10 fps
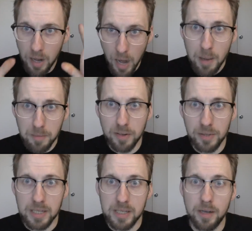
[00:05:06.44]
I'm
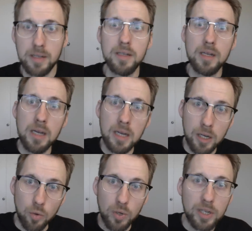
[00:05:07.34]
very excited.
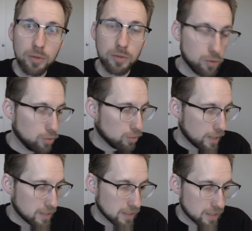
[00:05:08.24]
We're going to do a
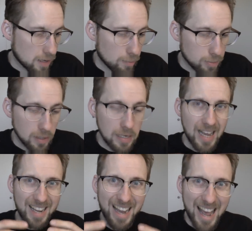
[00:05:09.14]
writing sample,
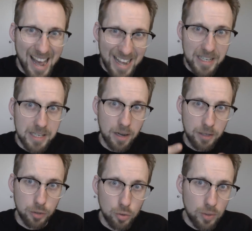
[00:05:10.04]
and as I
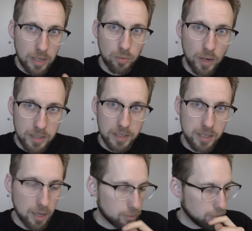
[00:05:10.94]
do that writing
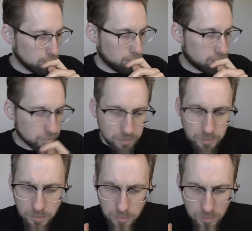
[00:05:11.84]
sample,
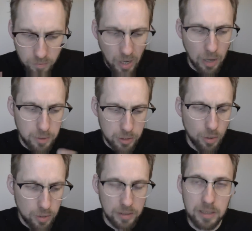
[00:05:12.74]
I will
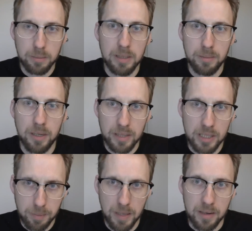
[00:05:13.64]
talk a little bit about
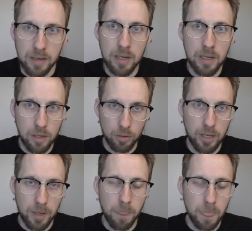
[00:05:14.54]
each pen.
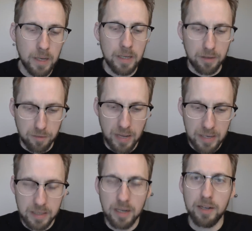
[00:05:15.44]
Okay? In
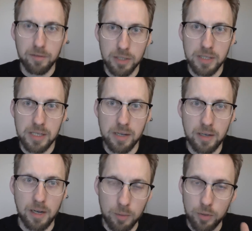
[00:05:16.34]
fact, I've just
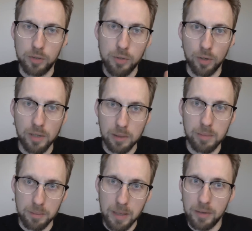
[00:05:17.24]
decided I'm going to talk a little
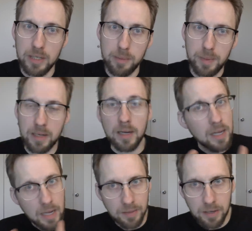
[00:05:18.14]
bit about each pen
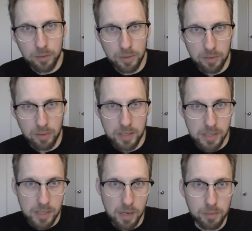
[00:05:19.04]
and then do that
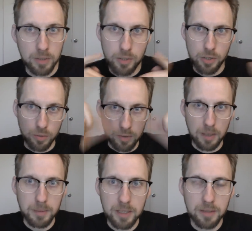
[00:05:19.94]
writing sample. So,
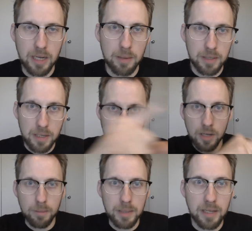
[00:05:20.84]
let me tilt the camera down,
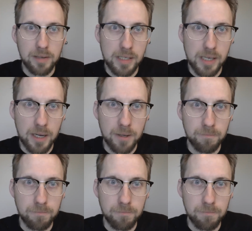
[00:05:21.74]
be there in a sec.